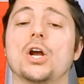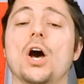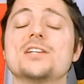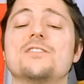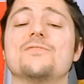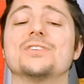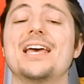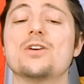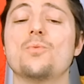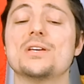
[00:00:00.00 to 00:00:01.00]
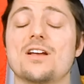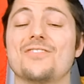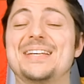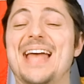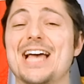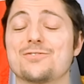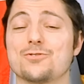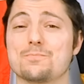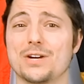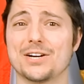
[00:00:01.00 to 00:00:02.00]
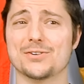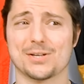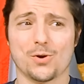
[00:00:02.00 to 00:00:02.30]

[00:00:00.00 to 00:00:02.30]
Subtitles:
Gustav Nyquist of the Nashville Predators.